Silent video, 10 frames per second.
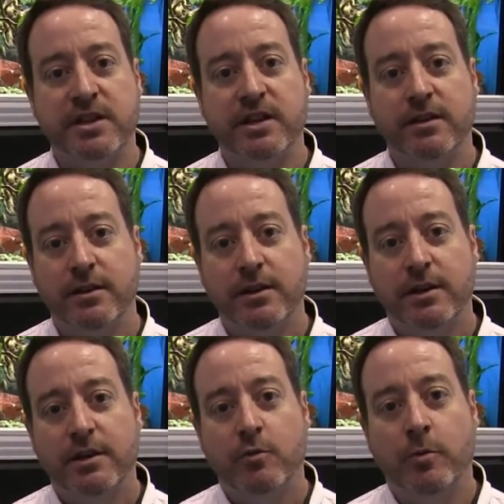They
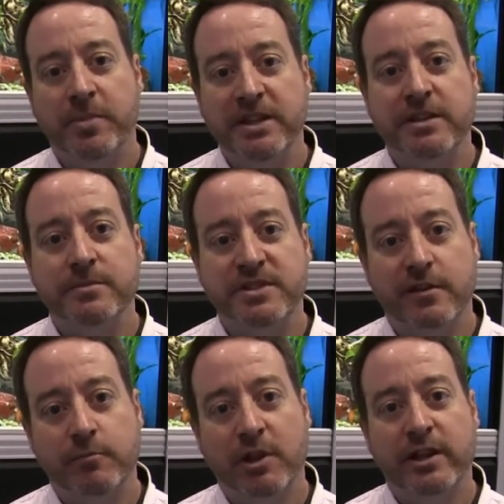will beat
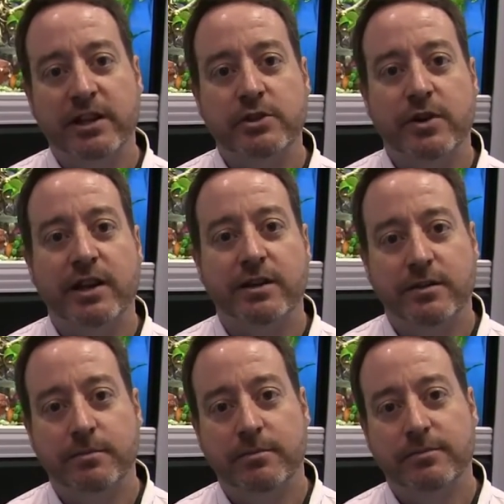themselves bloody trying
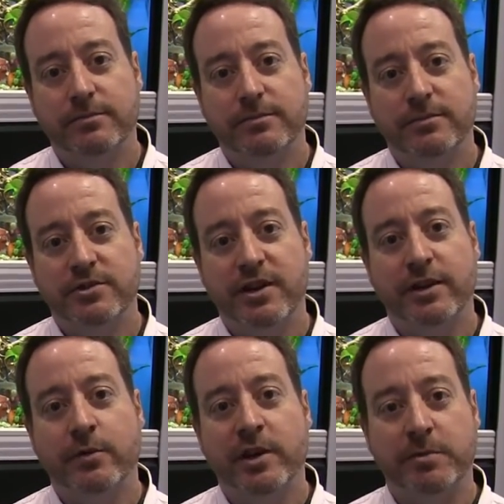to trying
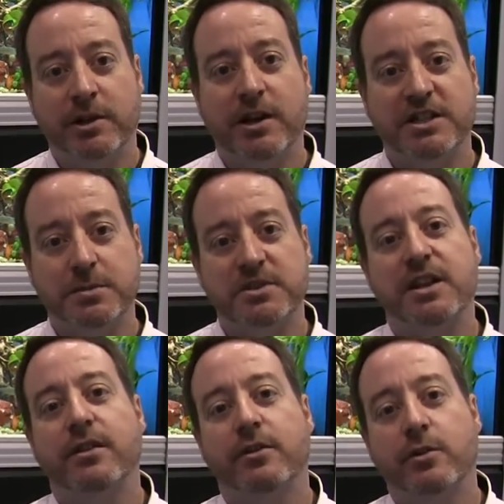to run a plecostomus
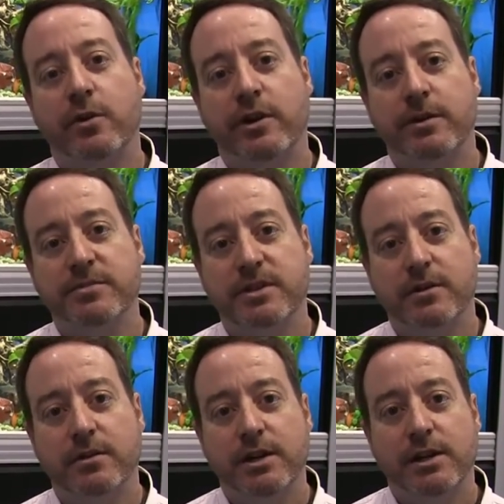out of their aquarium.
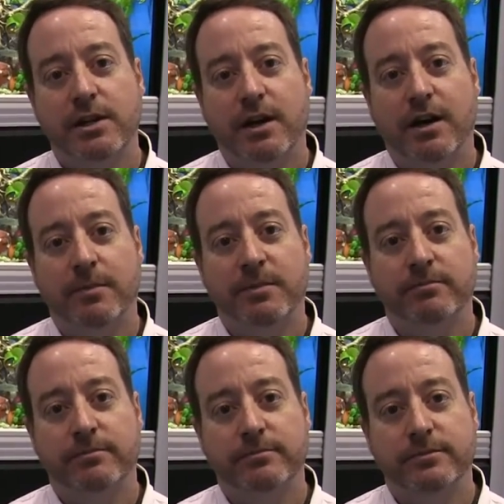So um,
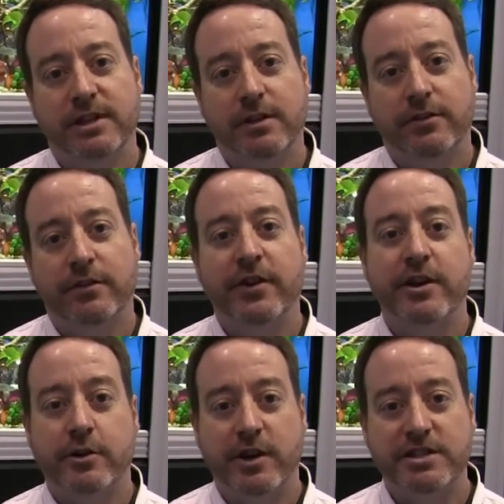they're very
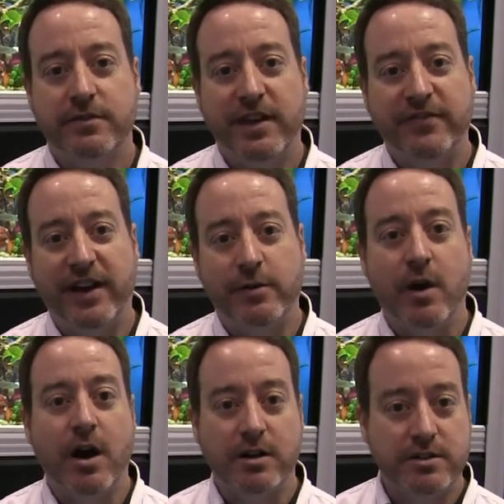aggressive. They fight
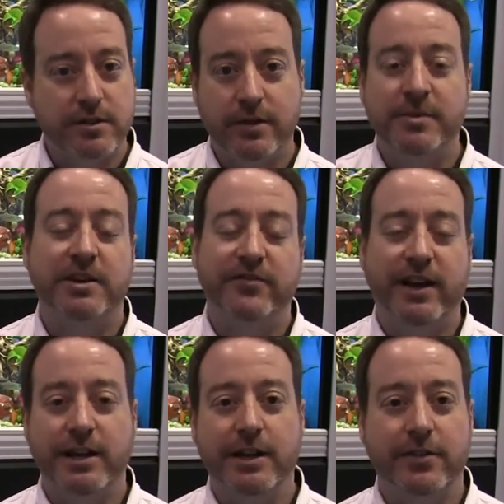rocks even. I mean, they'll
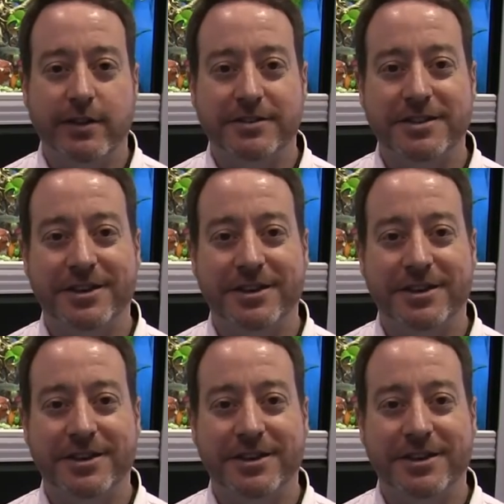fight anything.